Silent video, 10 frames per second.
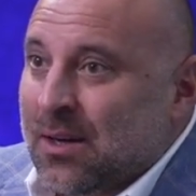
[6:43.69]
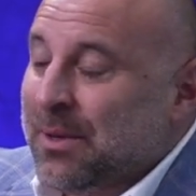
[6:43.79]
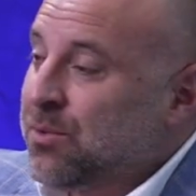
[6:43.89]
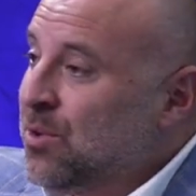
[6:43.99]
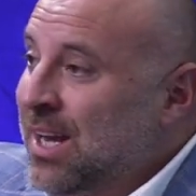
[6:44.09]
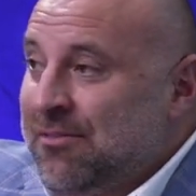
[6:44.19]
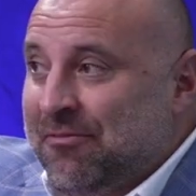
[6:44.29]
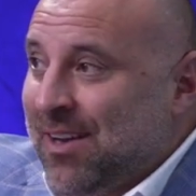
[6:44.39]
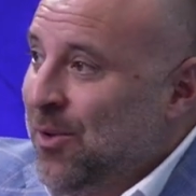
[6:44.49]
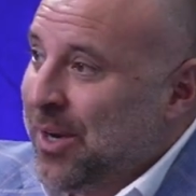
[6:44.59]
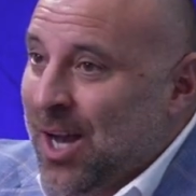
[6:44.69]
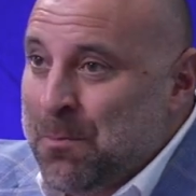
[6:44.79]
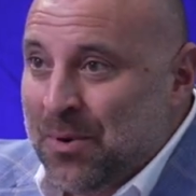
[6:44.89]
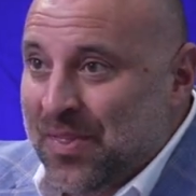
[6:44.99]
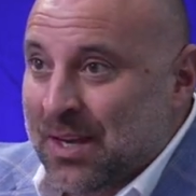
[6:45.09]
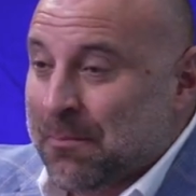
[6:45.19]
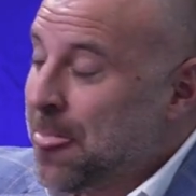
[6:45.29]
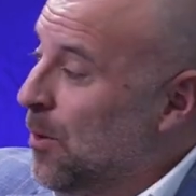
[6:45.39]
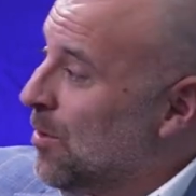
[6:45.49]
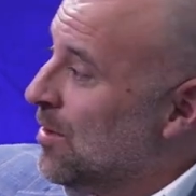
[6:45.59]
Like, they're not following up with them,
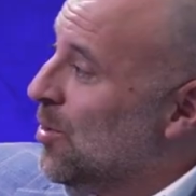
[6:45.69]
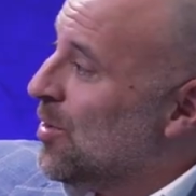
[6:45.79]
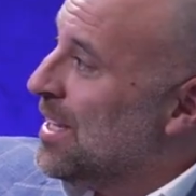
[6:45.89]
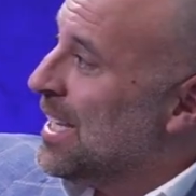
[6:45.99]
nor are they